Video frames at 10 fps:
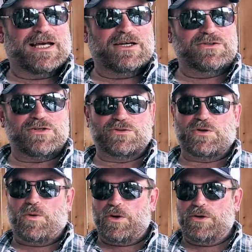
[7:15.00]
I use those
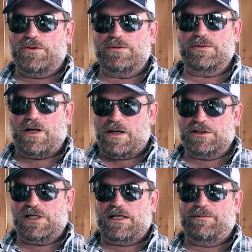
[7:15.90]
quarter
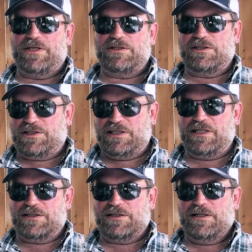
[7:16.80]
logs, like I mentioned, the
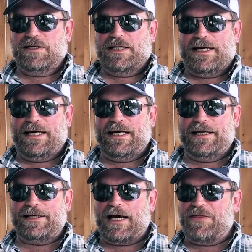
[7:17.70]
sticks,
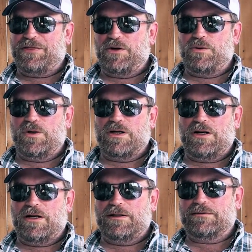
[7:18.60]
and I throw one
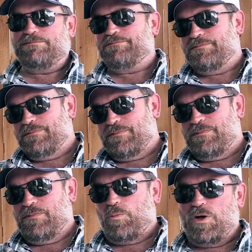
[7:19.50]
on
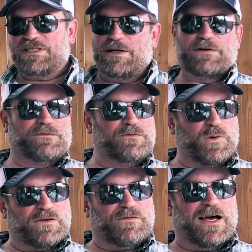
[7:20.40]
once every
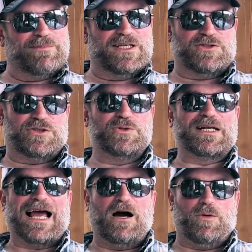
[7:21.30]
45 minutes to
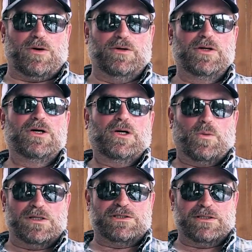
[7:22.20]
an hour
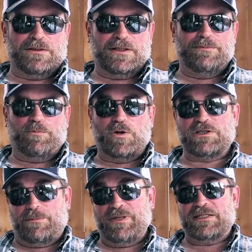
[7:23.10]
once the
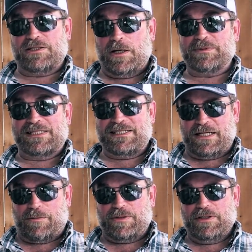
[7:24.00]
pit's up to
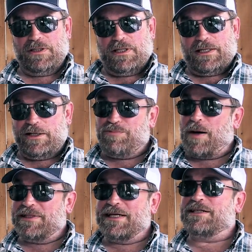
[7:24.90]
temp. And it
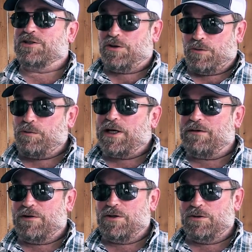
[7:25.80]
probably takes 3
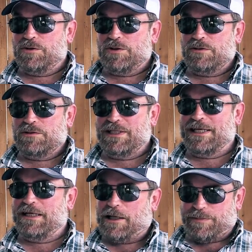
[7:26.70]
of those to
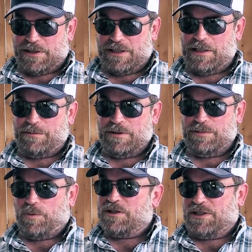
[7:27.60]
get it up to temp,
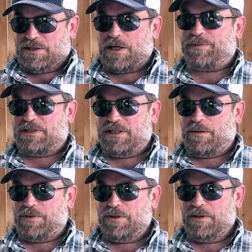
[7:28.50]
but once it's up to temp,